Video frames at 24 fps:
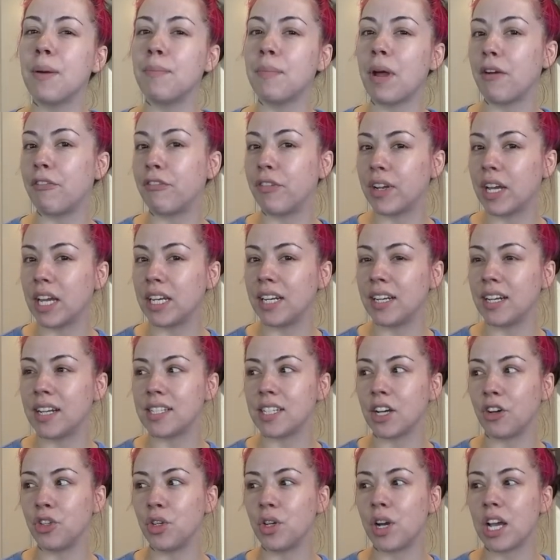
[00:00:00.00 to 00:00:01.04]
I'm not forgetting to
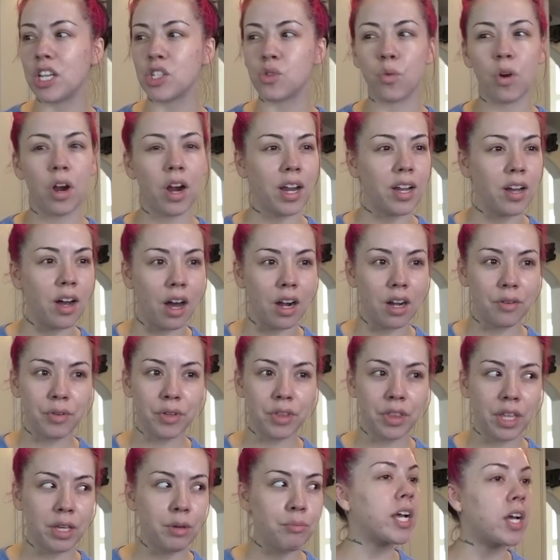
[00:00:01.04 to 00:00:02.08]
tell you guys where I got
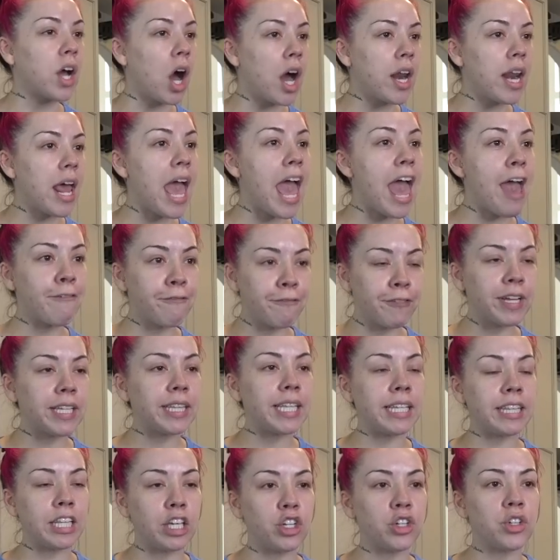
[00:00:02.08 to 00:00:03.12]
everything. I got
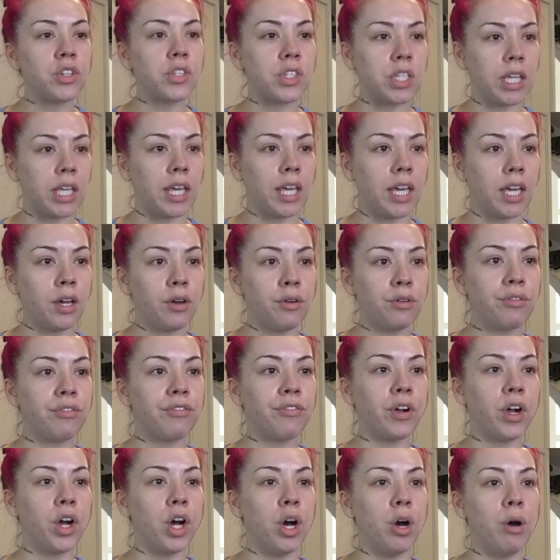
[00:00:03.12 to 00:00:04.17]
everything that you're seeing
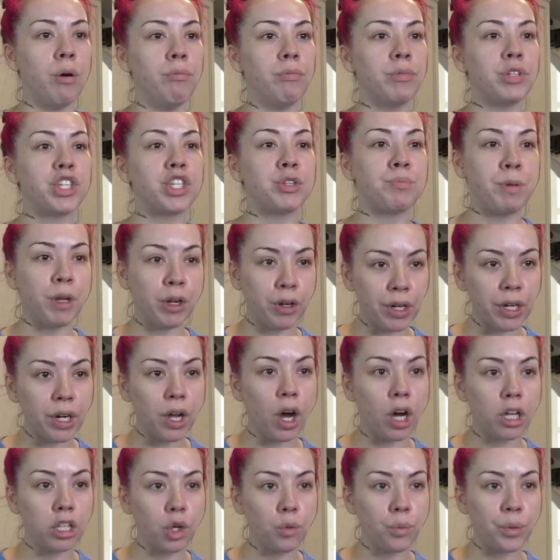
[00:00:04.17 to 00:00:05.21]
from Spirit
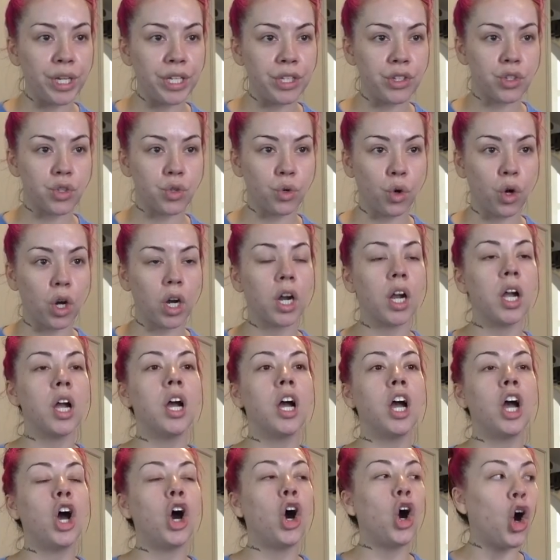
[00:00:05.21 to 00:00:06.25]
Halloween Store,
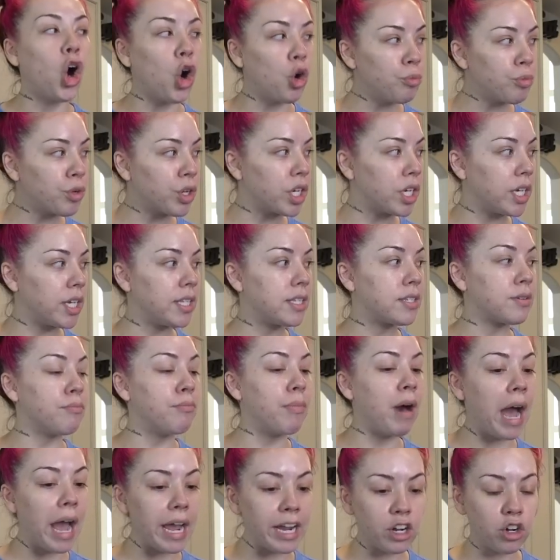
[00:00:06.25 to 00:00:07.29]
Home Goods,
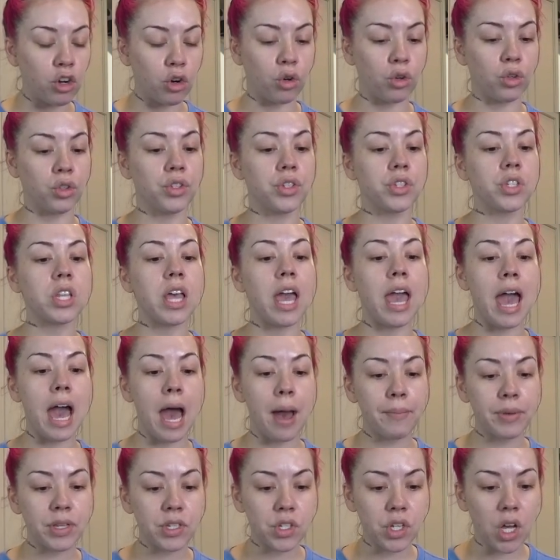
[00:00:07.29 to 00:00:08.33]
Michael's,
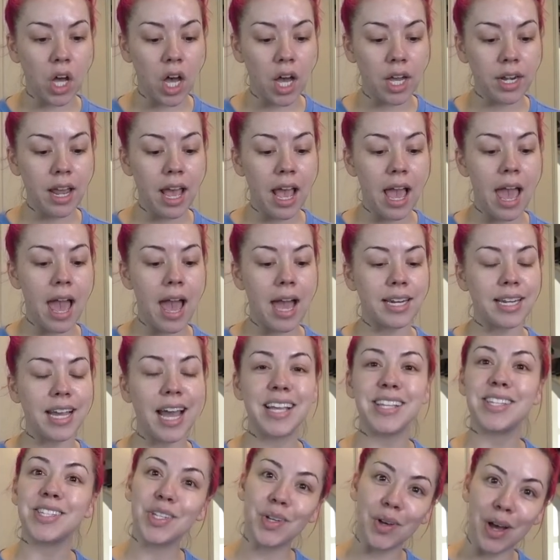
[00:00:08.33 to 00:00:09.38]
Amazon, and I
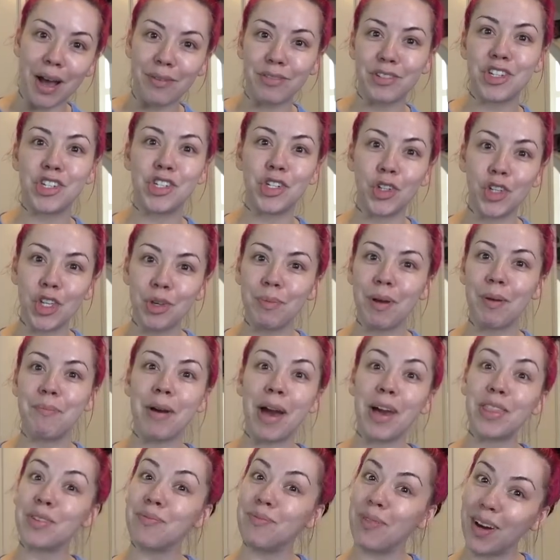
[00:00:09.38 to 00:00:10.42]
still have to show you my
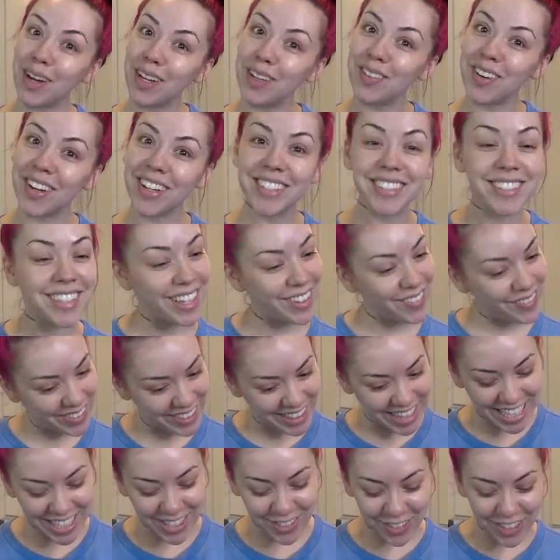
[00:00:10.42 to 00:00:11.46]
Bath and Body Works stuff, but
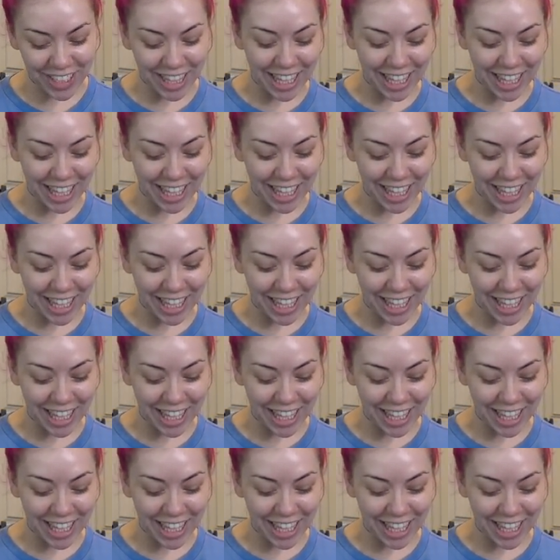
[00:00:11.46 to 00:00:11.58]
that's for